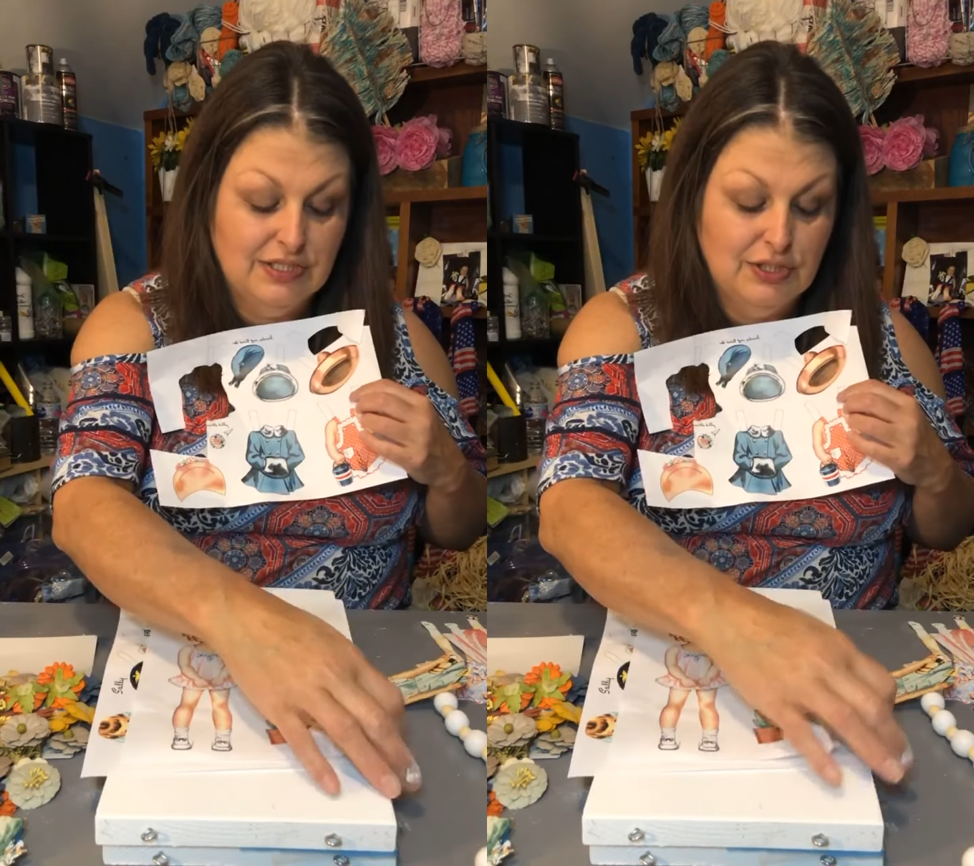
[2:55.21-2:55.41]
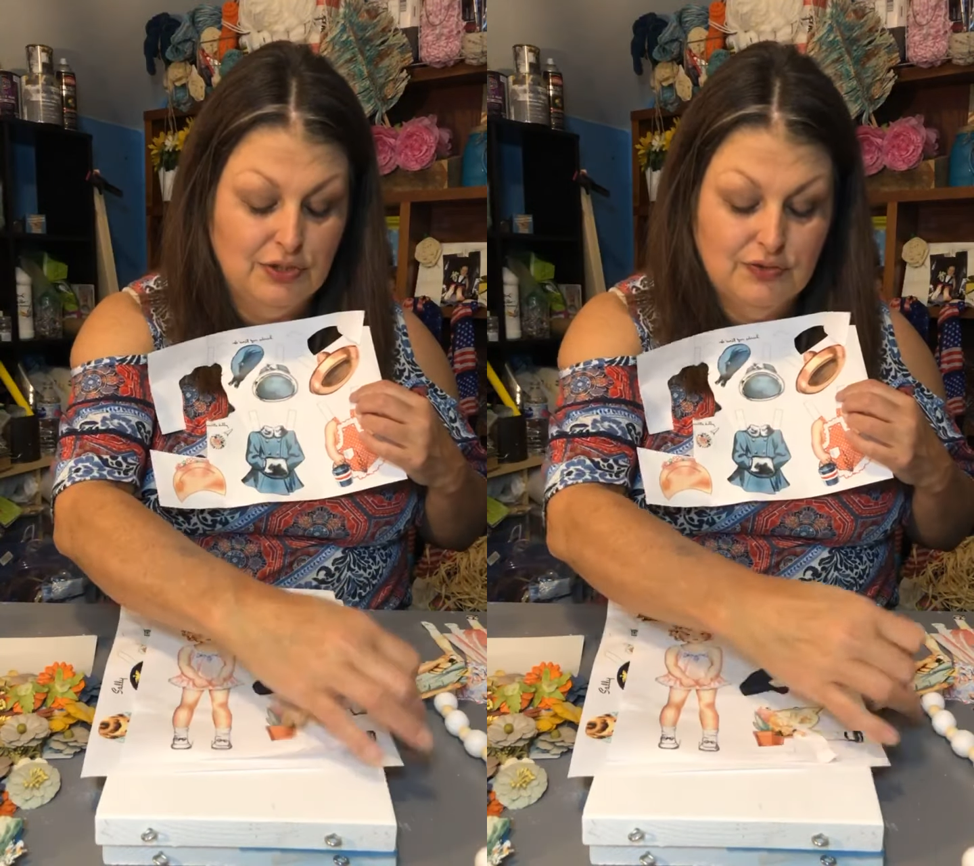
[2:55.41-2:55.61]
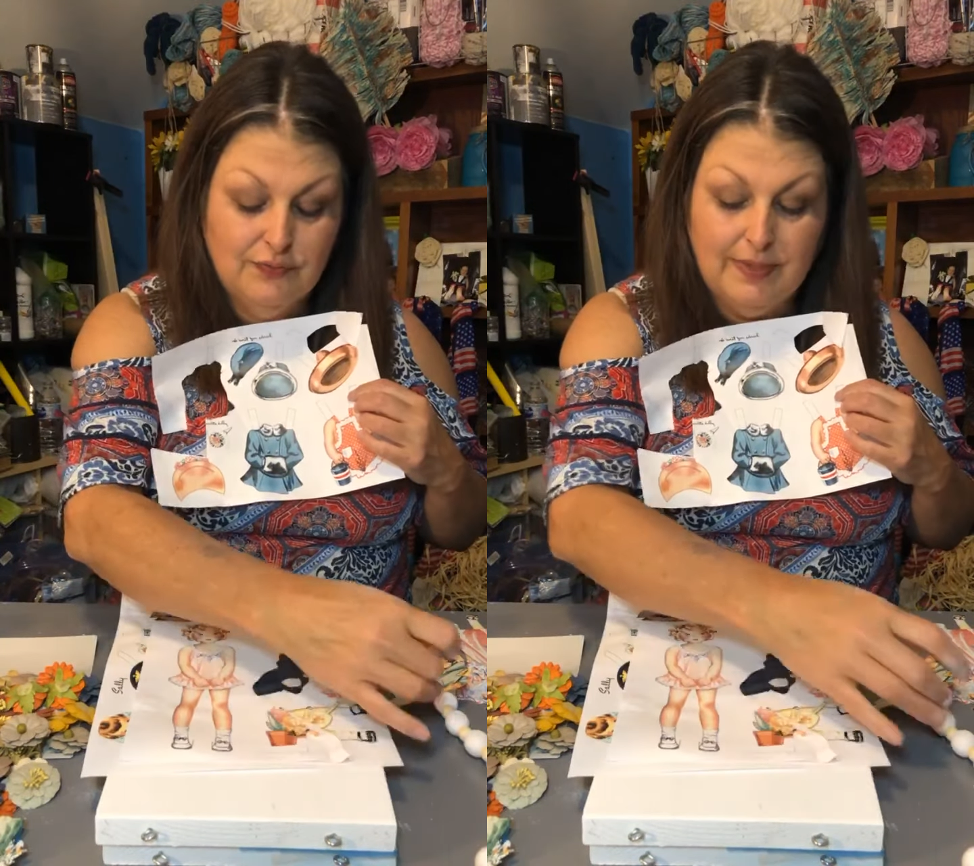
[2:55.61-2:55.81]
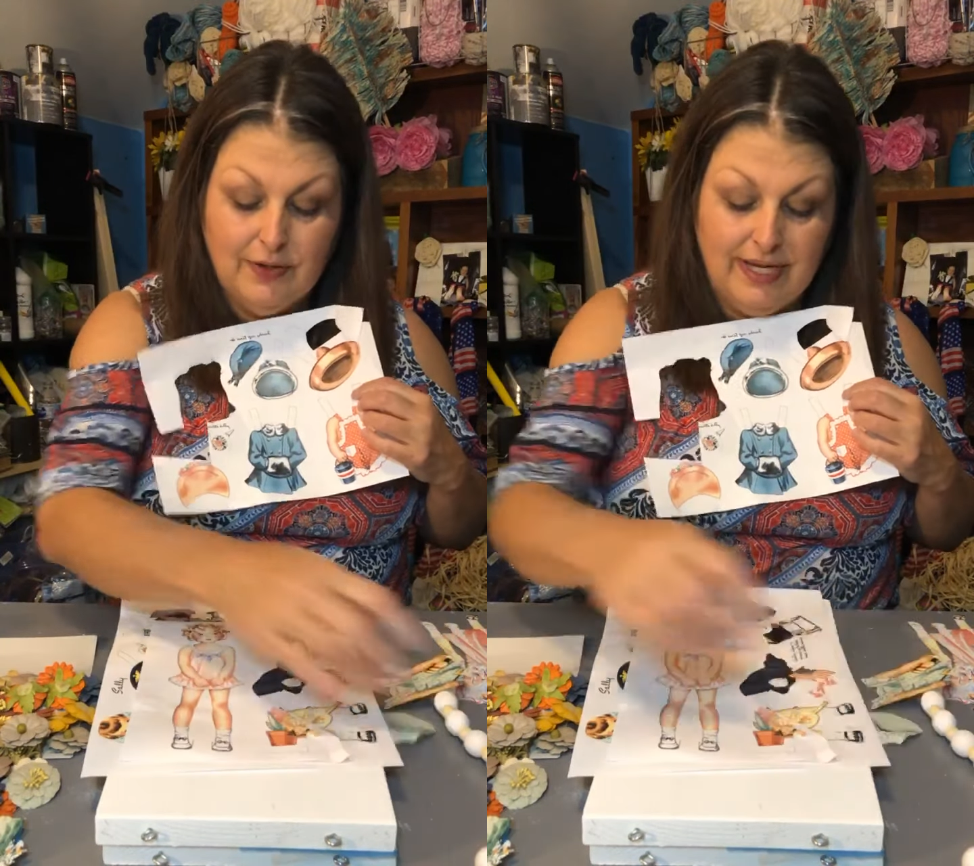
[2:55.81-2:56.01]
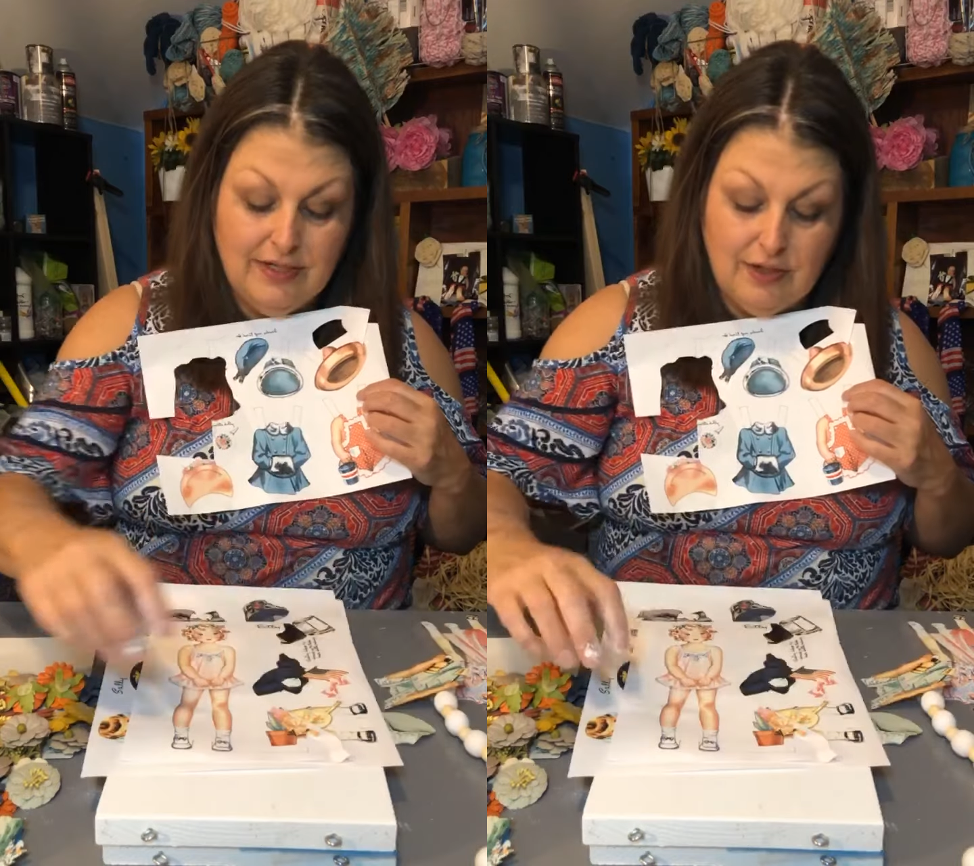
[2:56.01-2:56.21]
to use for my
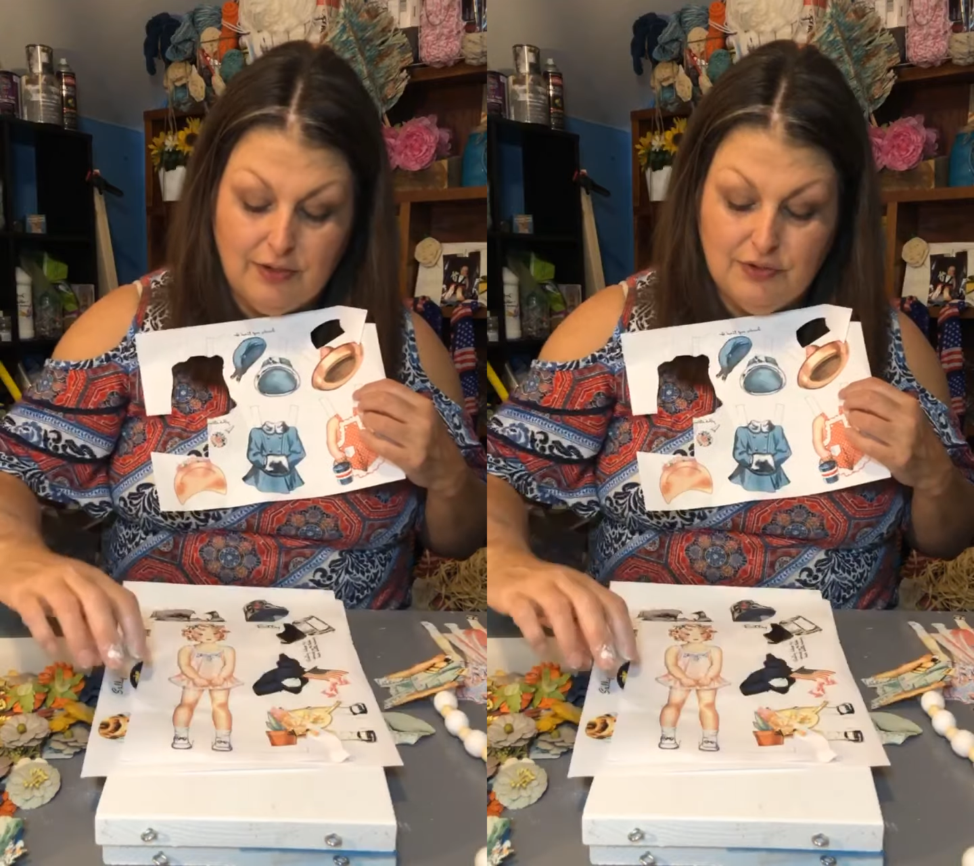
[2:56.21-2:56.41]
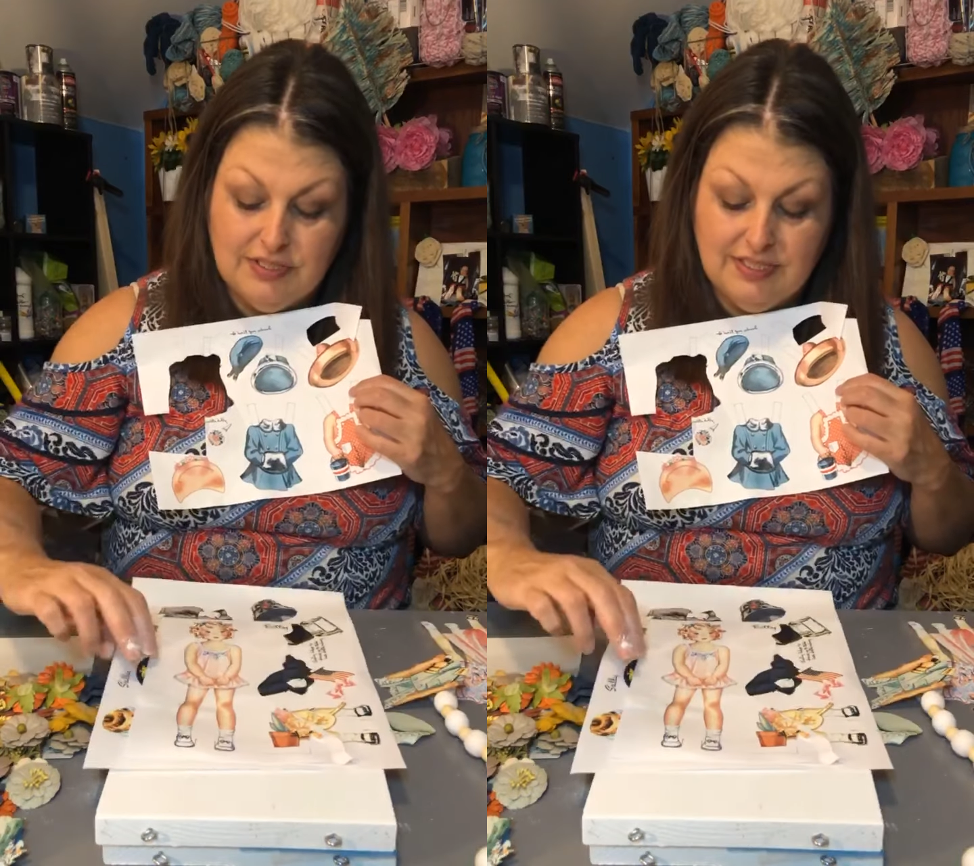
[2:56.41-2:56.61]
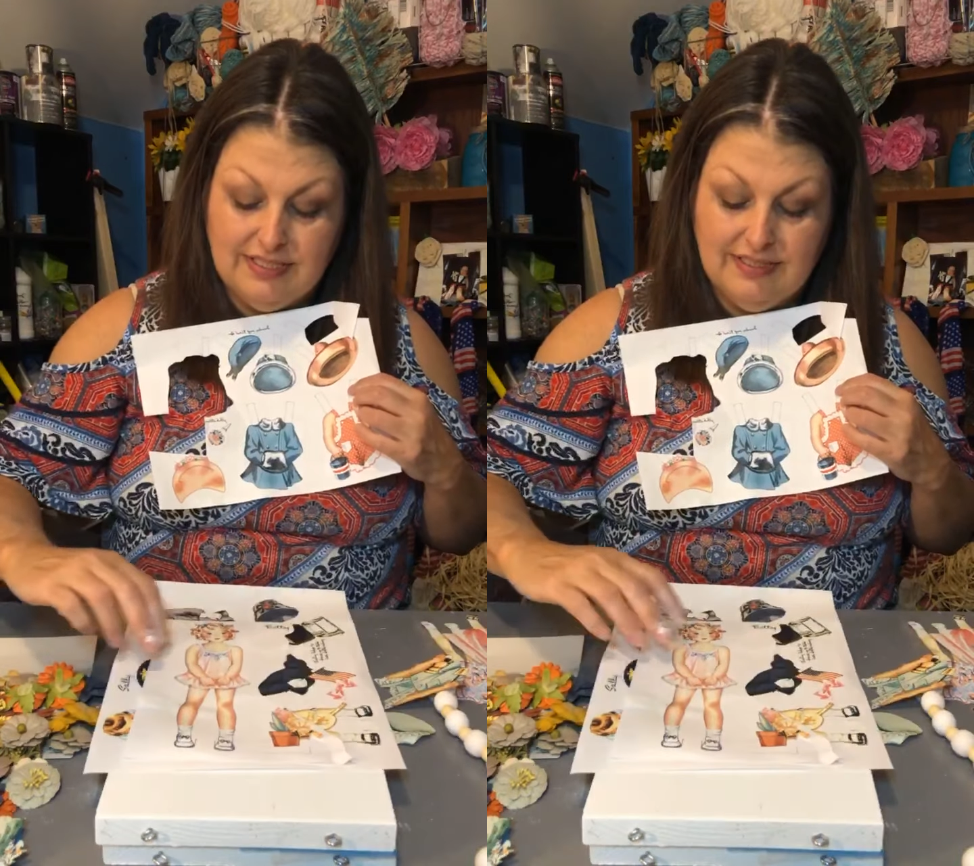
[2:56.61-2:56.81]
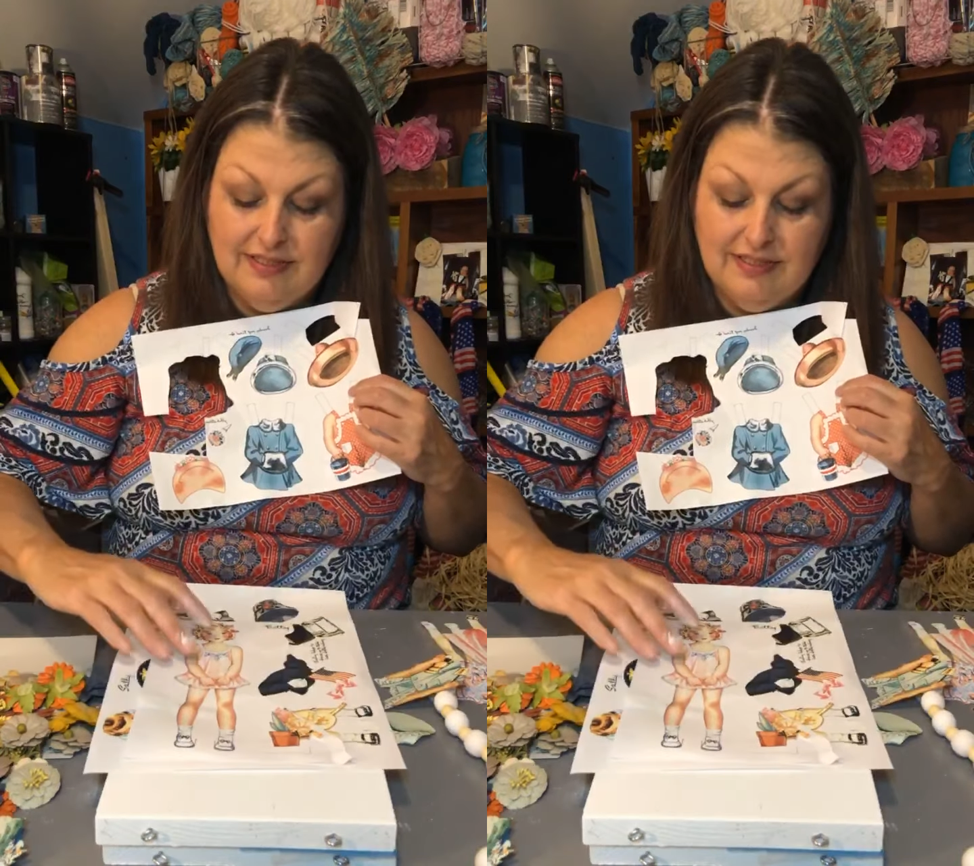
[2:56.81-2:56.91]
granddaughters to,